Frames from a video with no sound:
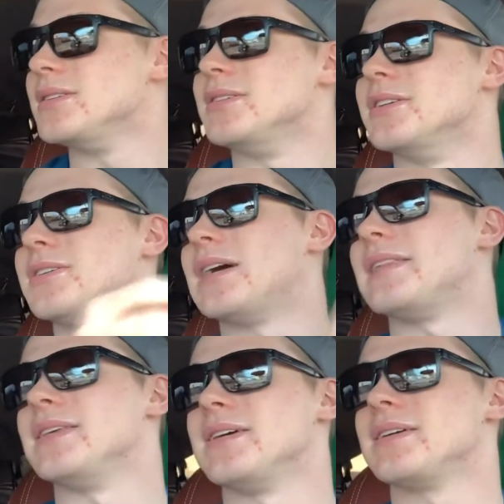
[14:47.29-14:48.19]
you know,
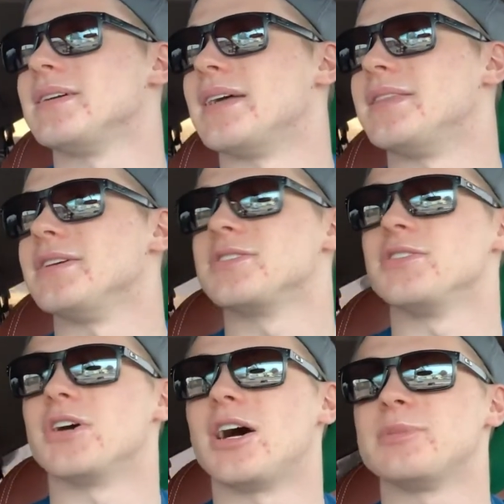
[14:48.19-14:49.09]
I think it's a
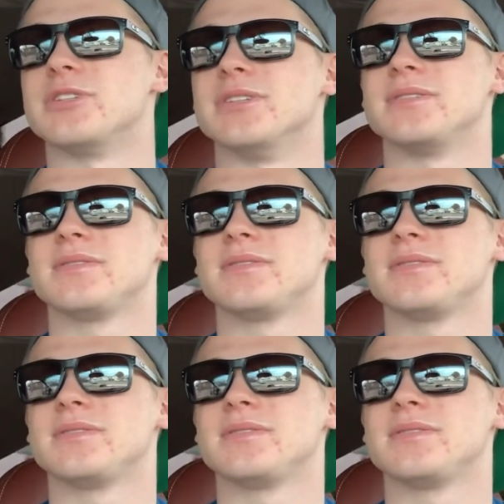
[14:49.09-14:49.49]
good option.